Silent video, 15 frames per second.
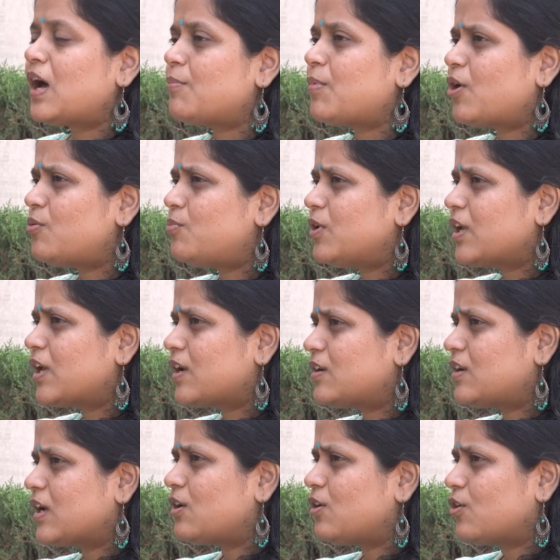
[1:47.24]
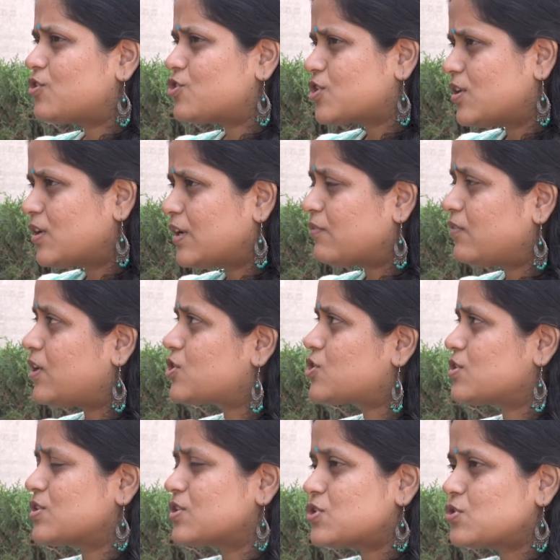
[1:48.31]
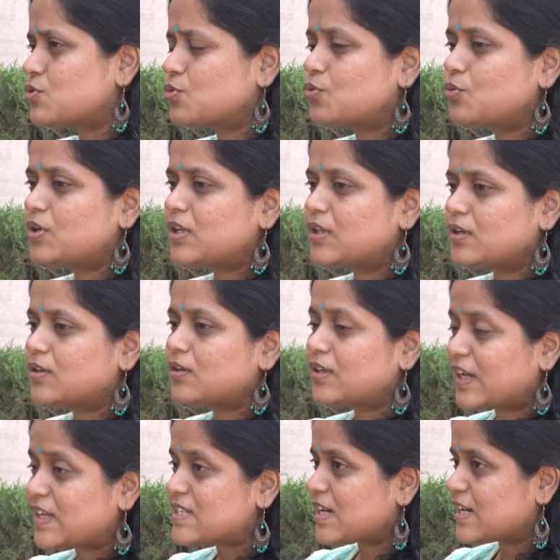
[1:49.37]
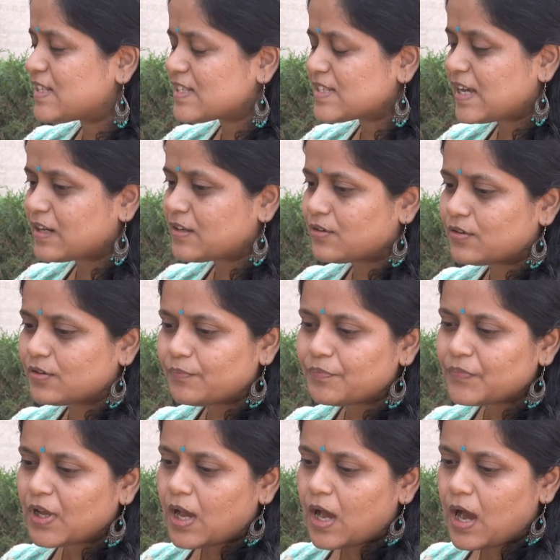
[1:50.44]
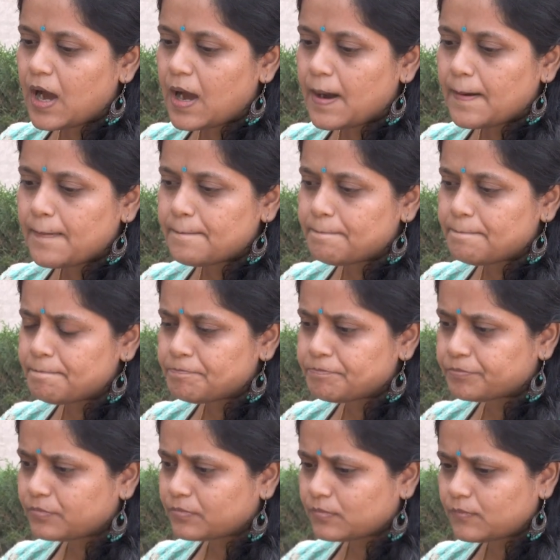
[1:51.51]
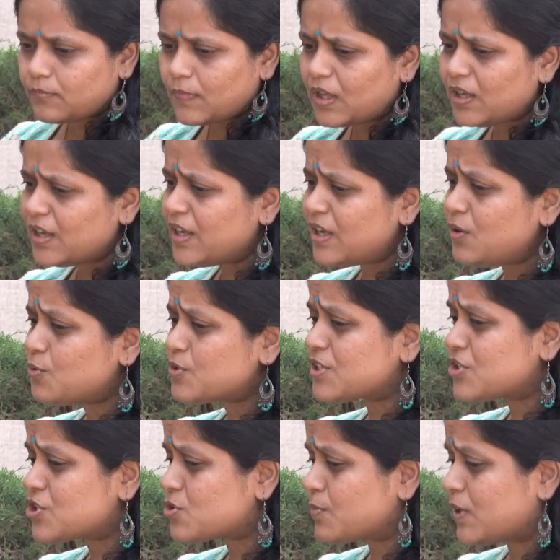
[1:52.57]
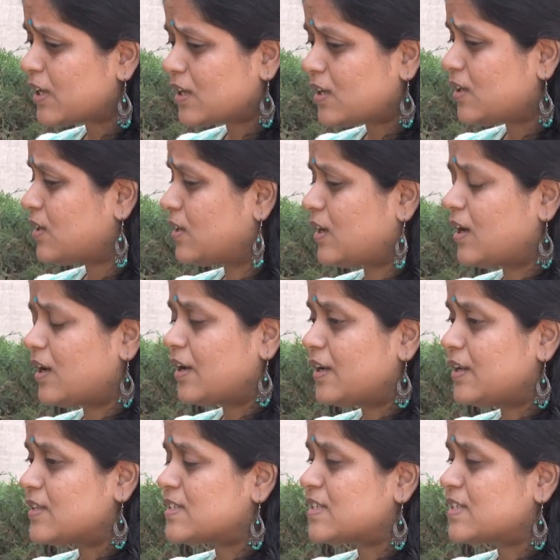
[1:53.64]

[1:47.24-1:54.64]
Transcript: about bringing in technological innovations to the textile sector. Um, he was instrumental uh, in